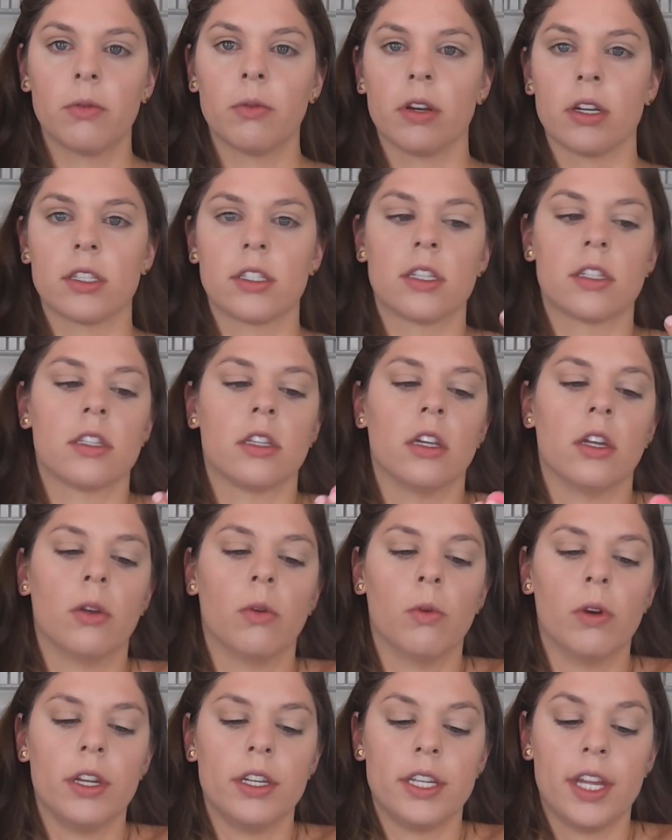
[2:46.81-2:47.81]
whereas this
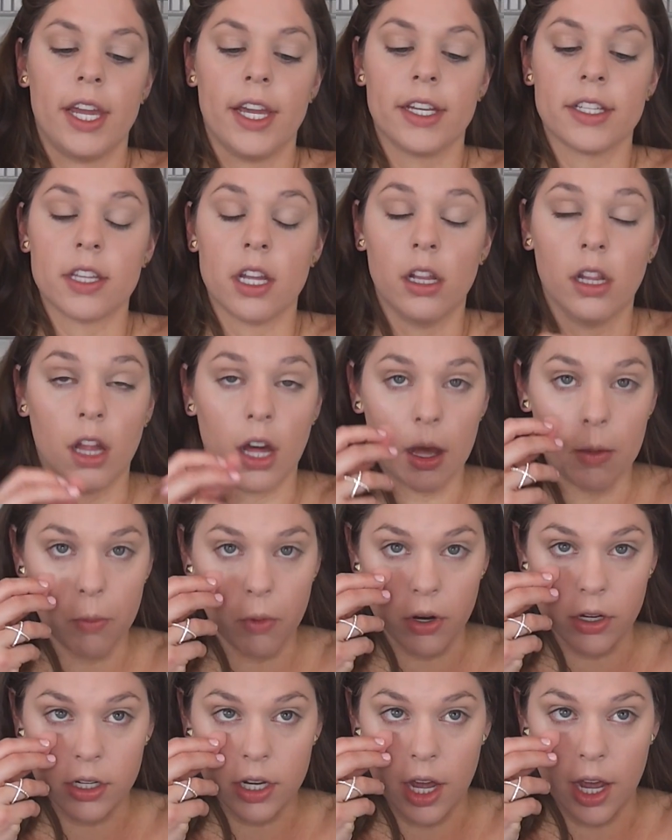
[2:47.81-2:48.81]
little one takes a lot
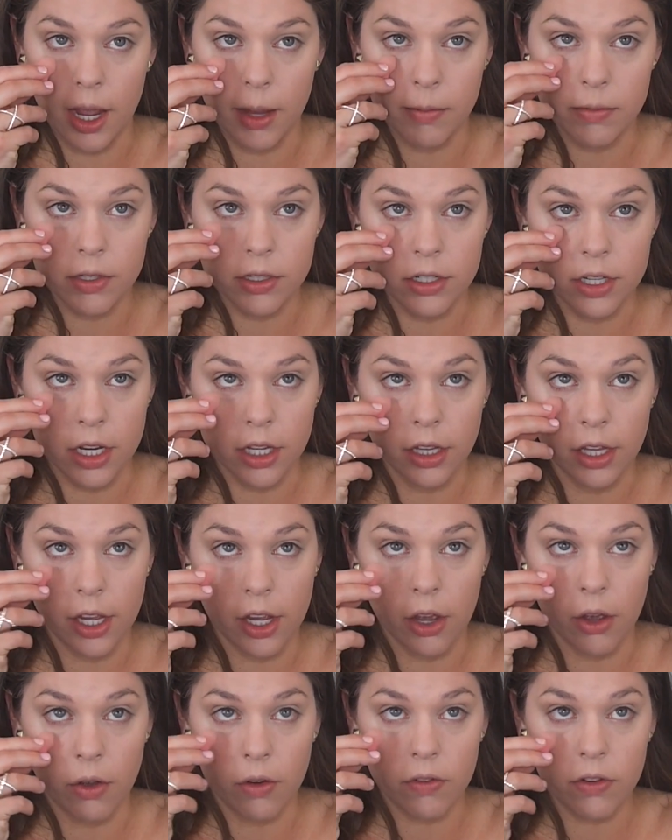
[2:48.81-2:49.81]
more time to gently
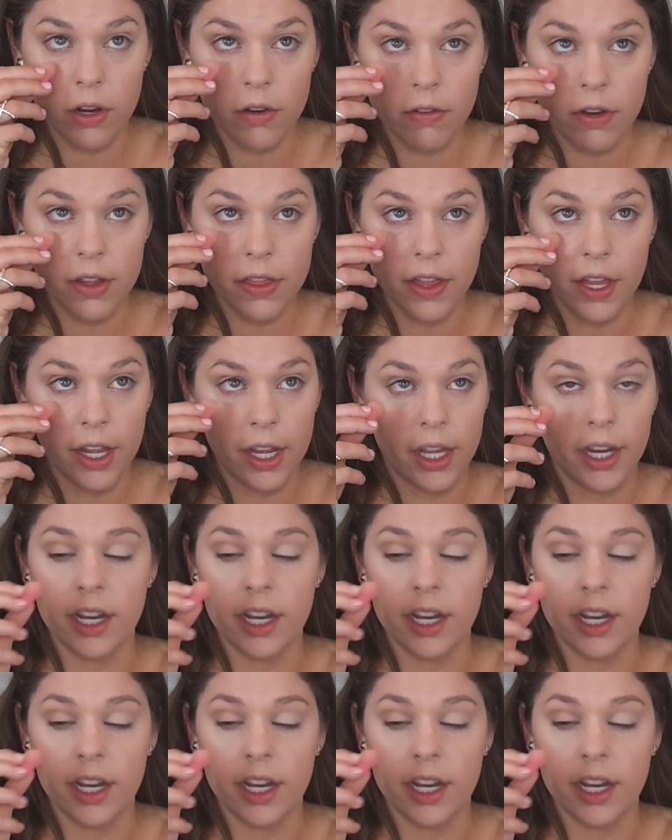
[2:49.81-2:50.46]
go over everything.